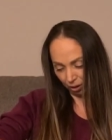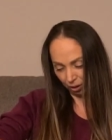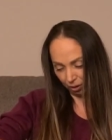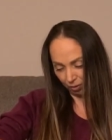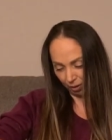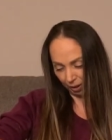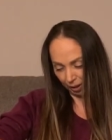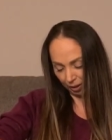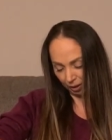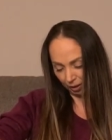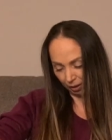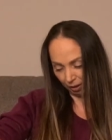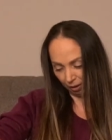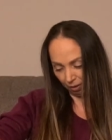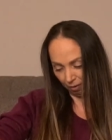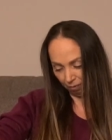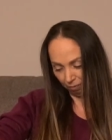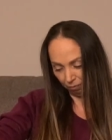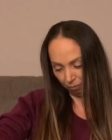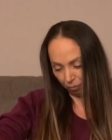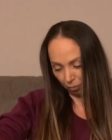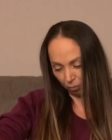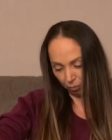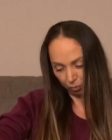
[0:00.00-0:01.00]
create a
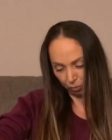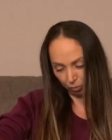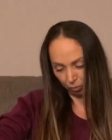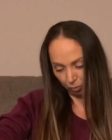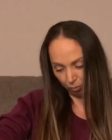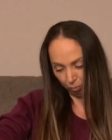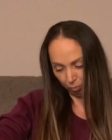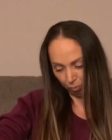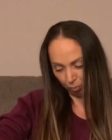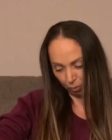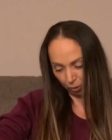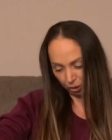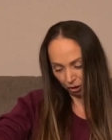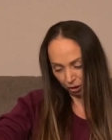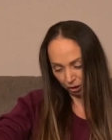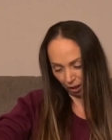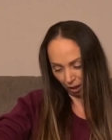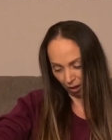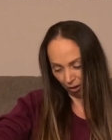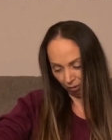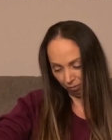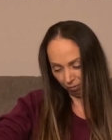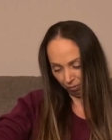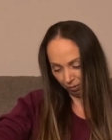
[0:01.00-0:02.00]
gift for room,
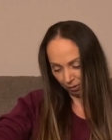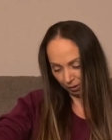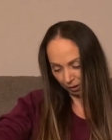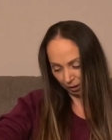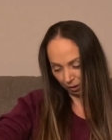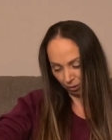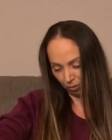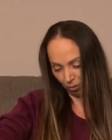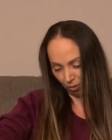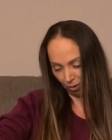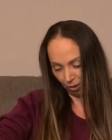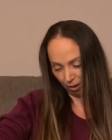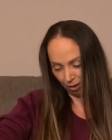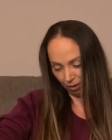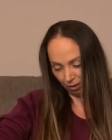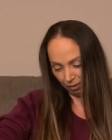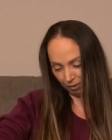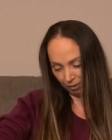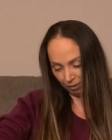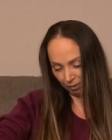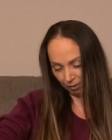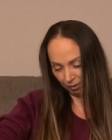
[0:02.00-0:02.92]
bookshelf, decor.